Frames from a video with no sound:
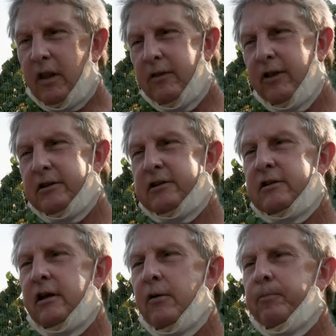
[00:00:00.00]
This
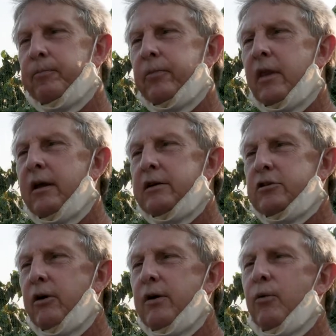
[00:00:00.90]
is a
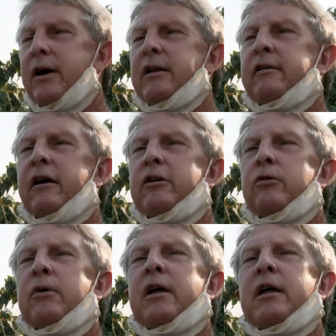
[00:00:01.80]
great way to tell you